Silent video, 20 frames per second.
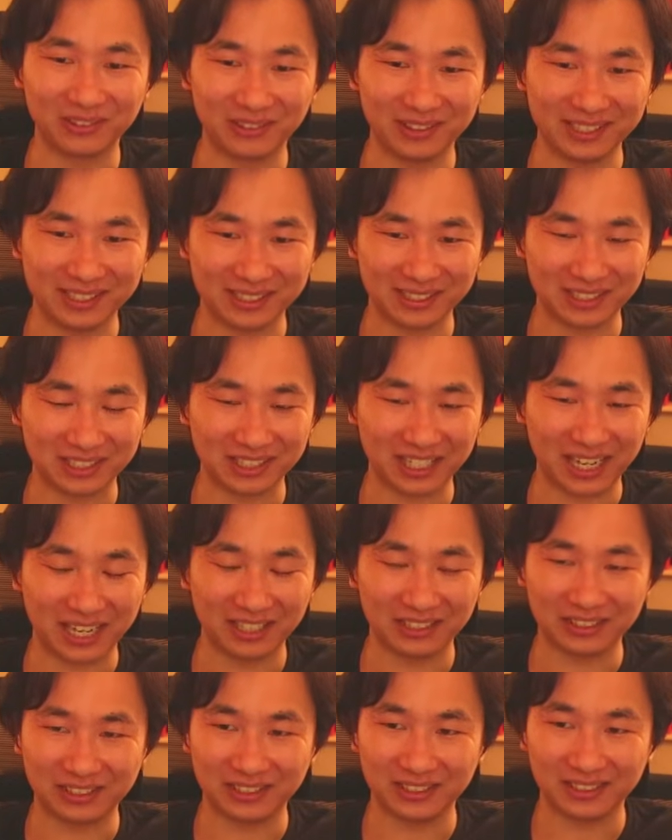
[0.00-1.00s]
reason to
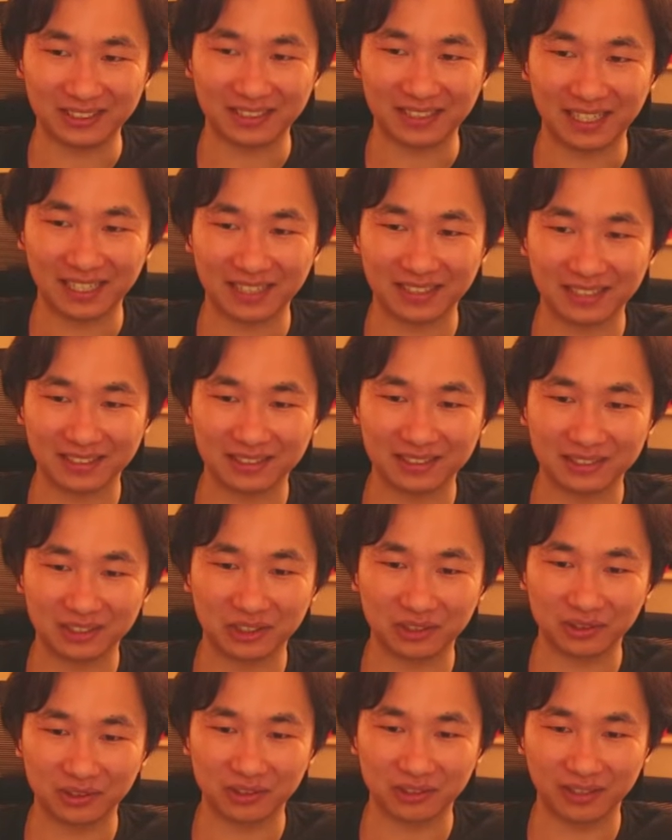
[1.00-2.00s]
challenge here. I think
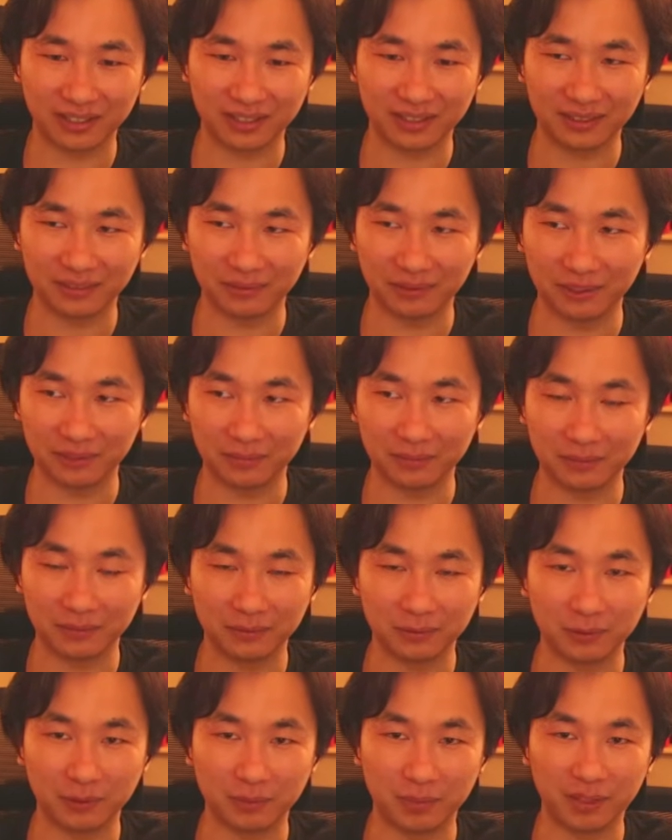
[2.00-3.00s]
show strengthening would
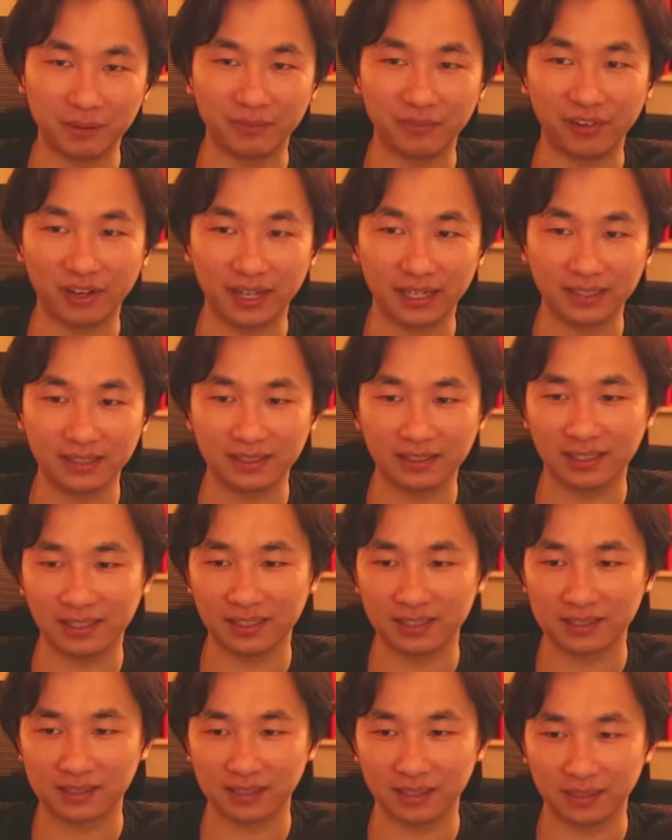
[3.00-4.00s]
have been fine in
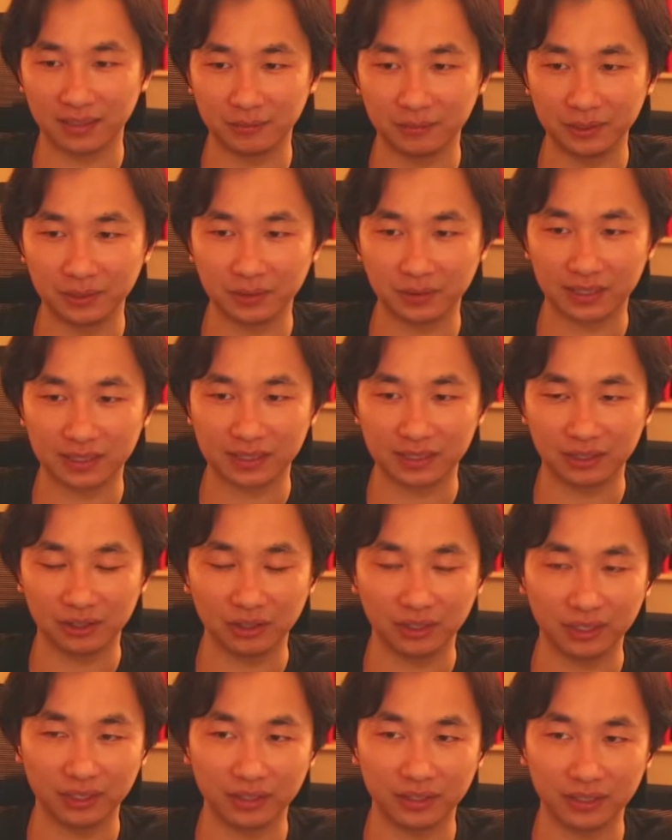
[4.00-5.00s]
case we do get
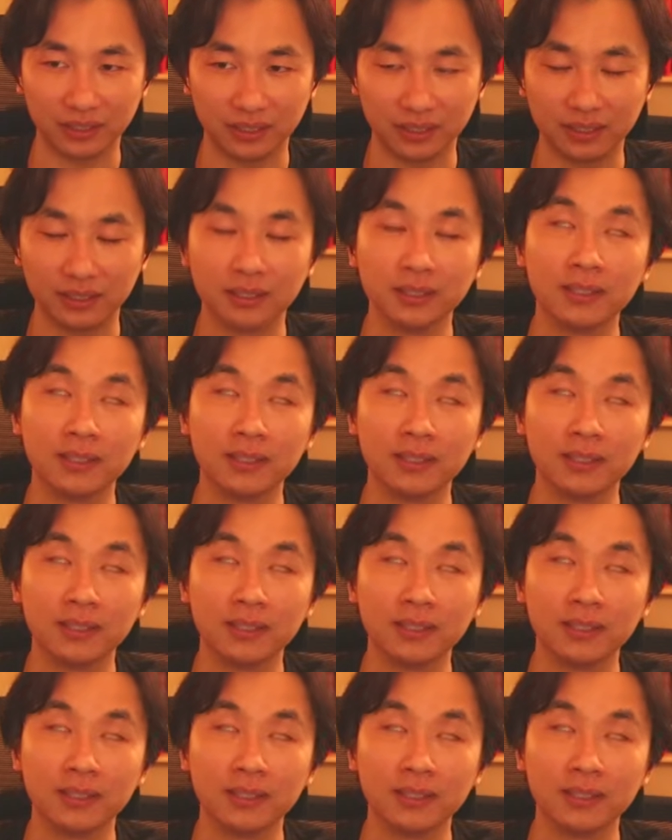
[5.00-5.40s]
singularity